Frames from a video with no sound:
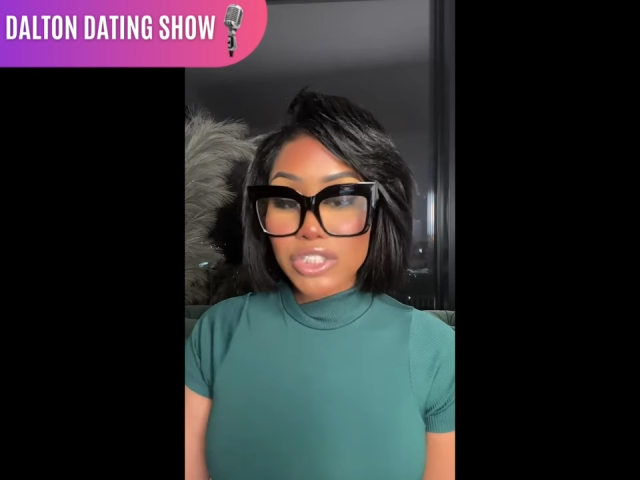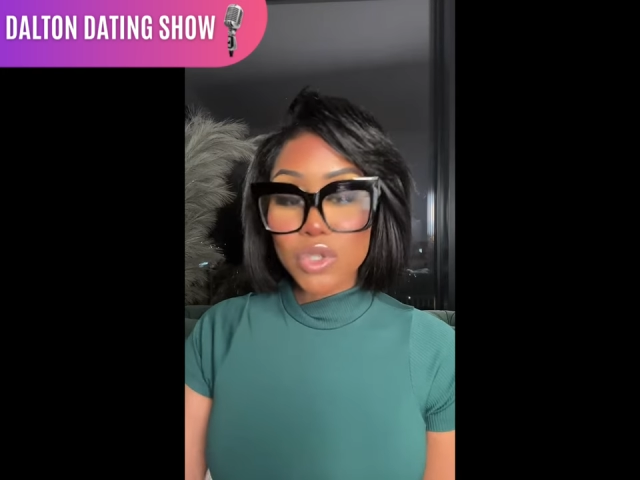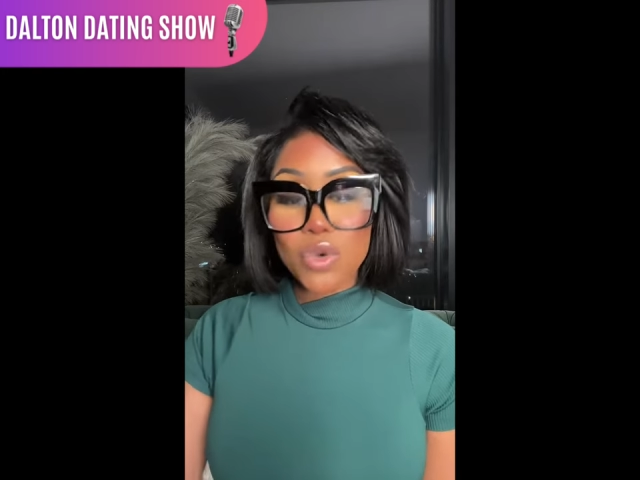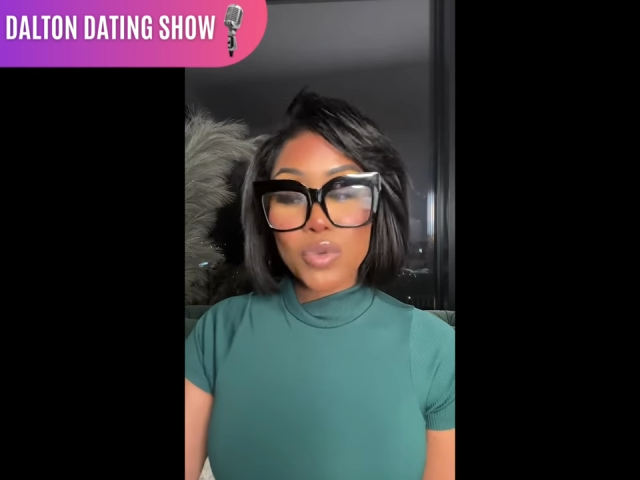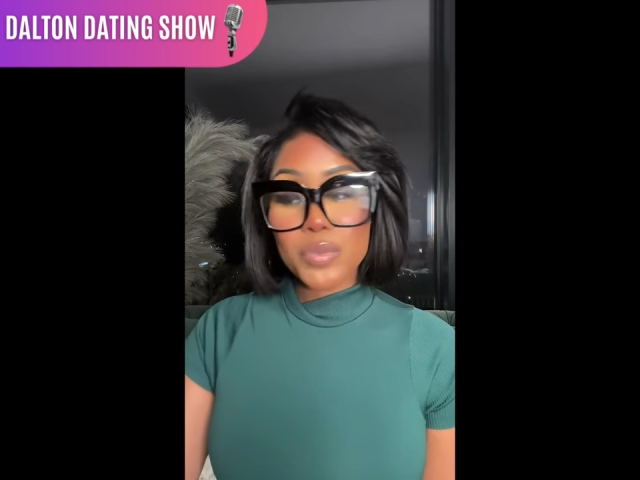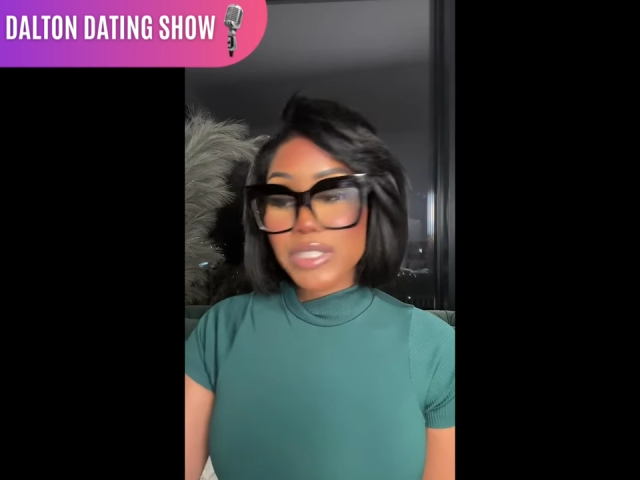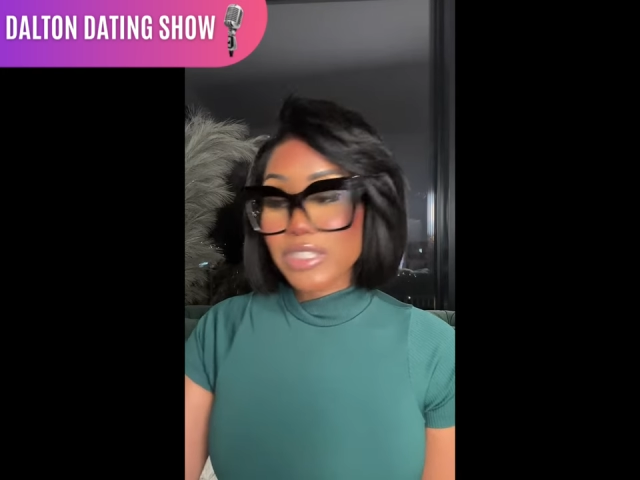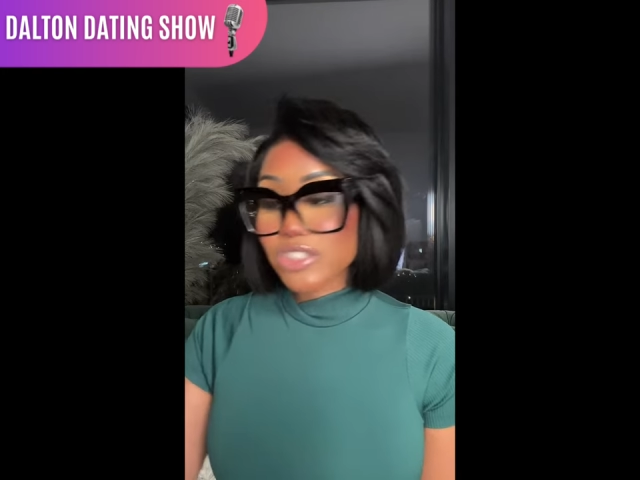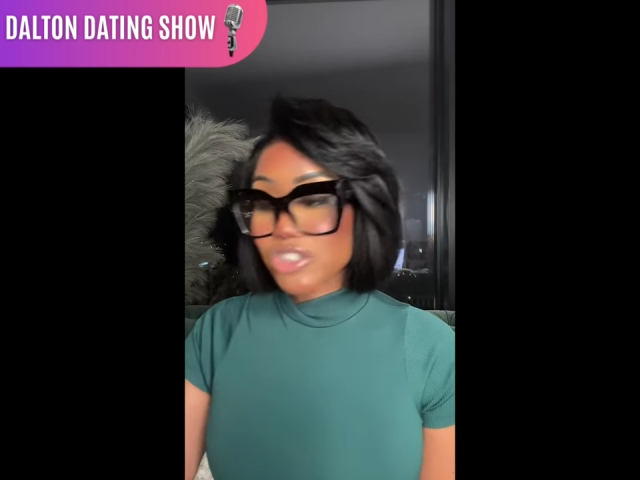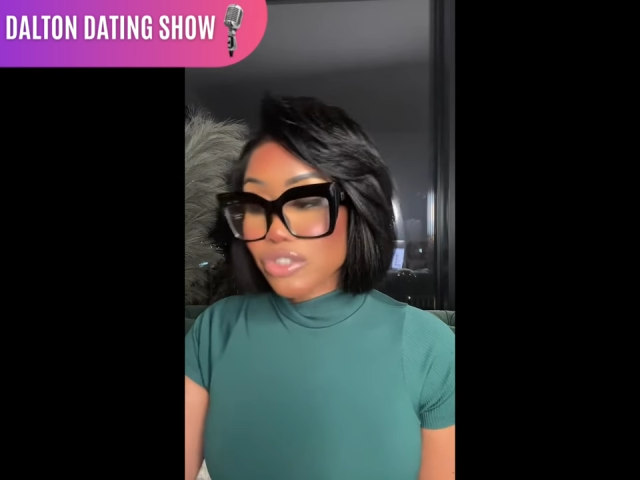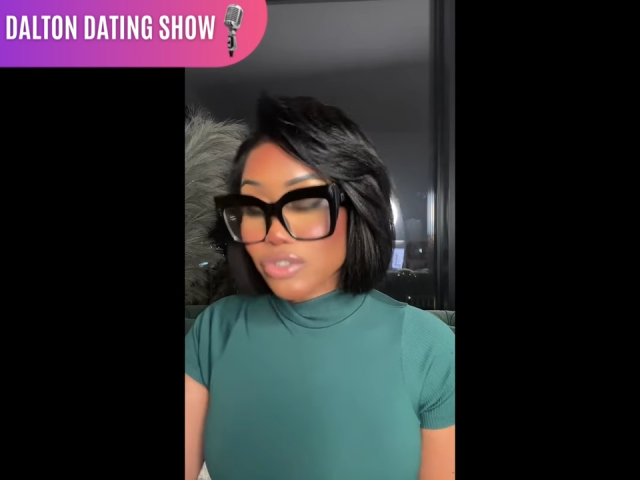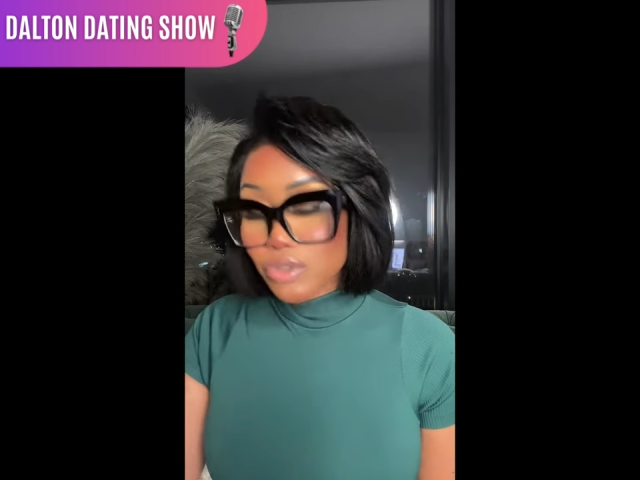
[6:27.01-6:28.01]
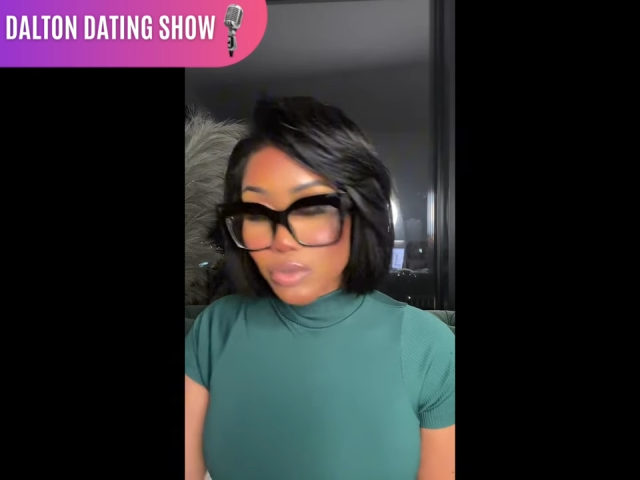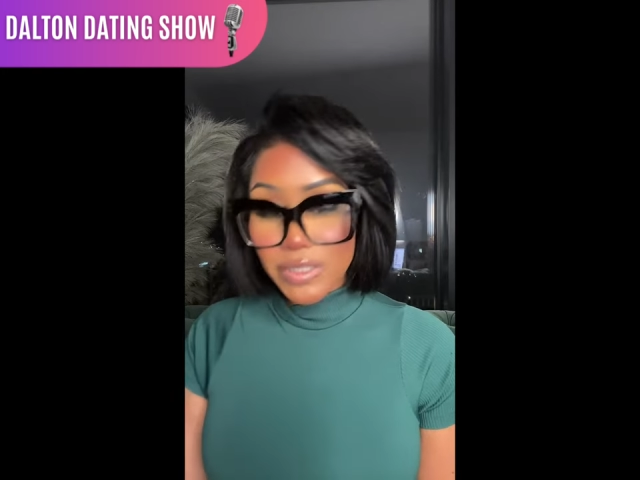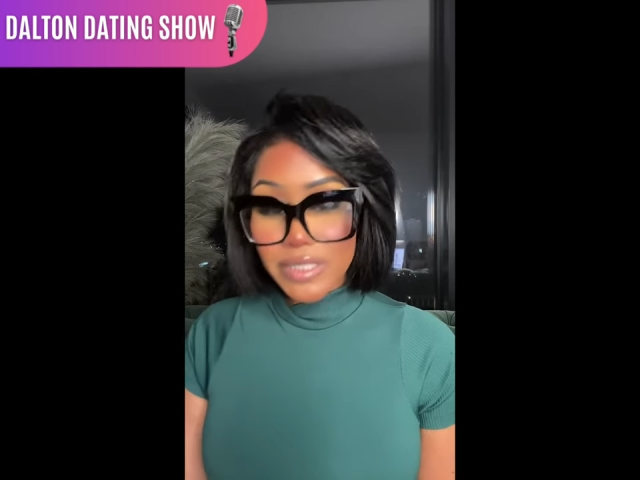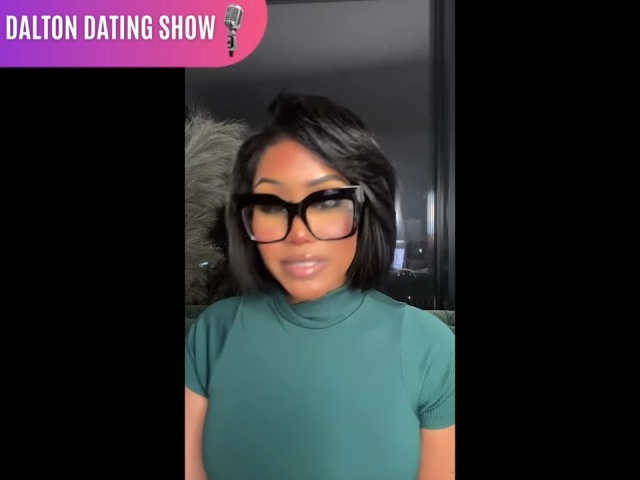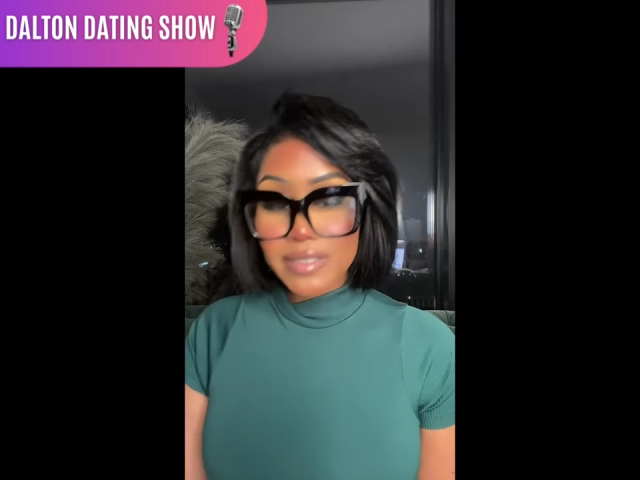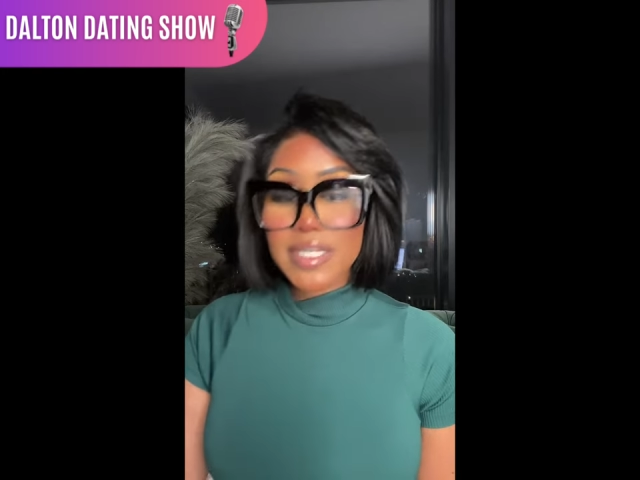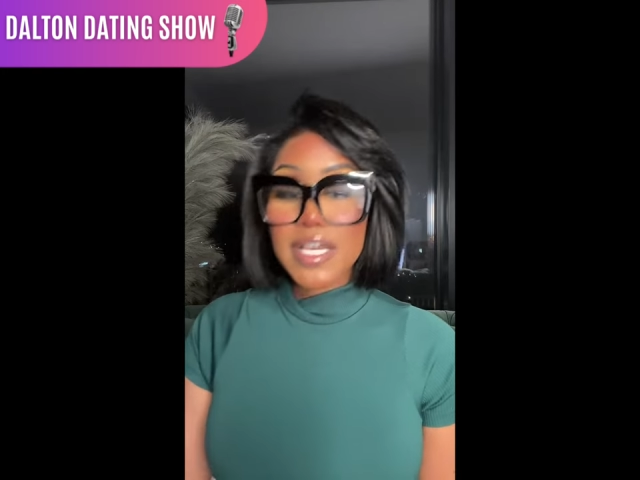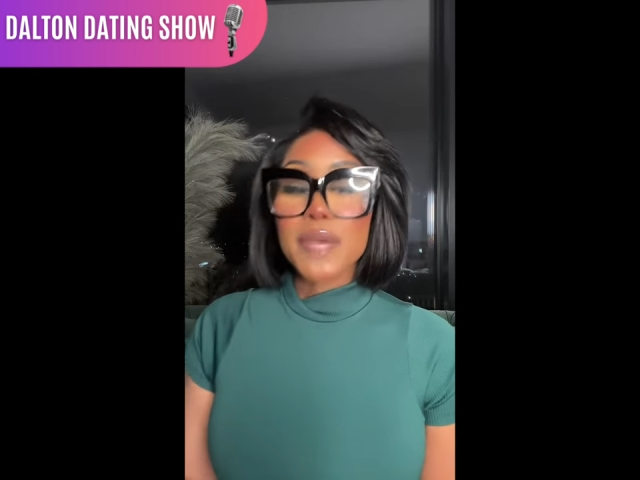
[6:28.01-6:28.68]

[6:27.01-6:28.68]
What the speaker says: open and should do this,